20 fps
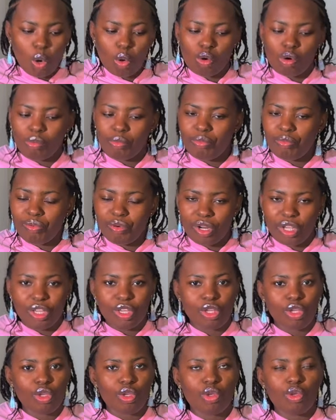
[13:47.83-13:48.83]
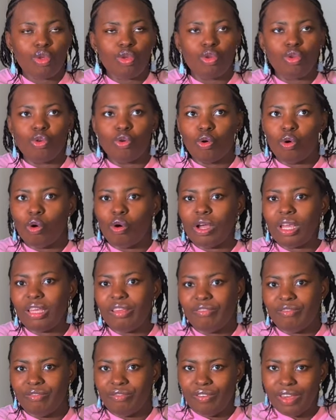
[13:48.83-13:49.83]
or break your
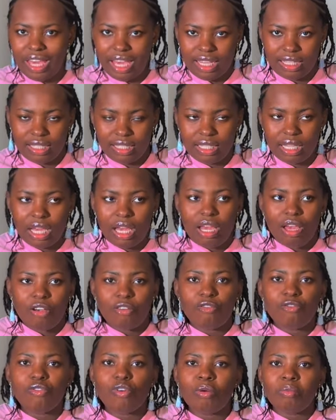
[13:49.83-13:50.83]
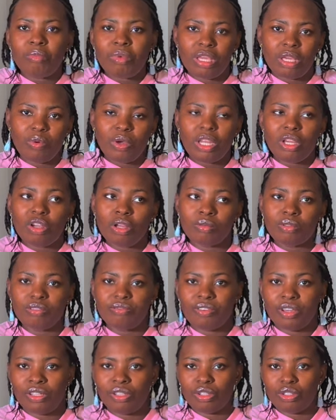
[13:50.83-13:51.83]
event. For me, when it comes
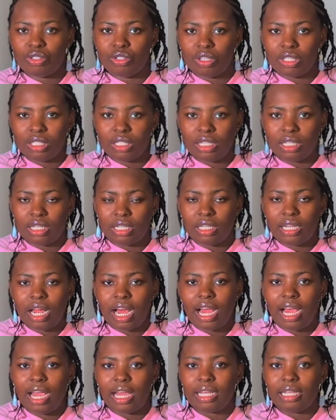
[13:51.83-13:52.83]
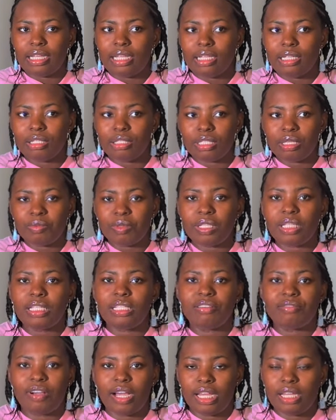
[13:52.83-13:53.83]
to vendor sourcing, I typically
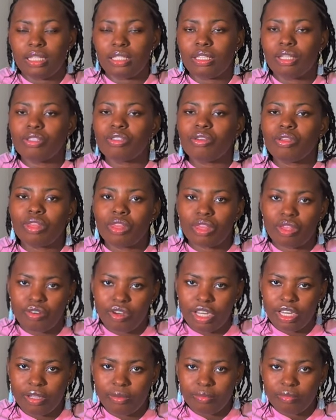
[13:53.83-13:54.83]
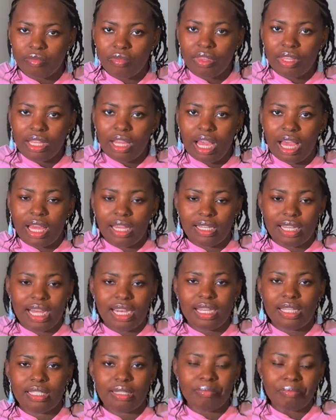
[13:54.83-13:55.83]
divide it into three, and
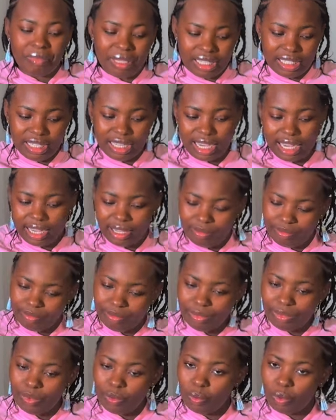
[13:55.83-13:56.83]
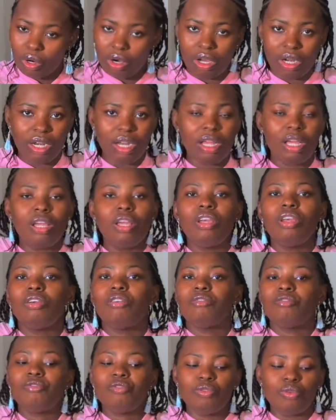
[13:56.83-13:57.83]
that is media, one,
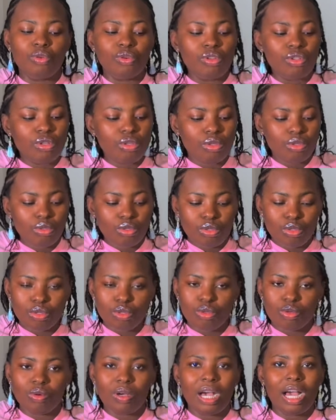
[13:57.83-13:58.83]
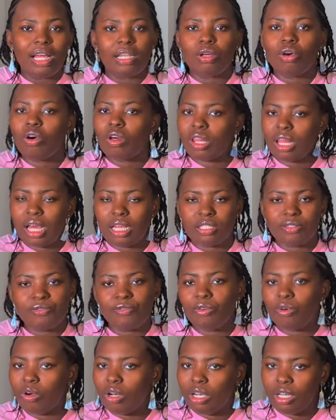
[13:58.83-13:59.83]
food, two, and others
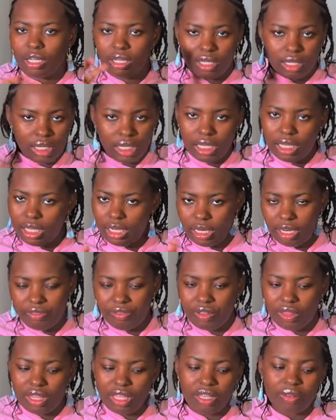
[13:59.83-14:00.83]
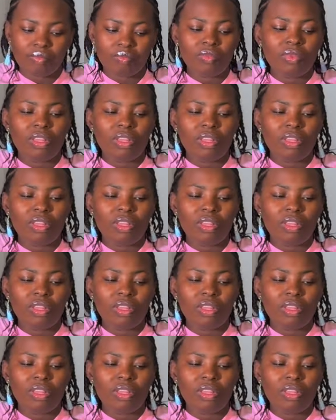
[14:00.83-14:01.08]
fall in everything.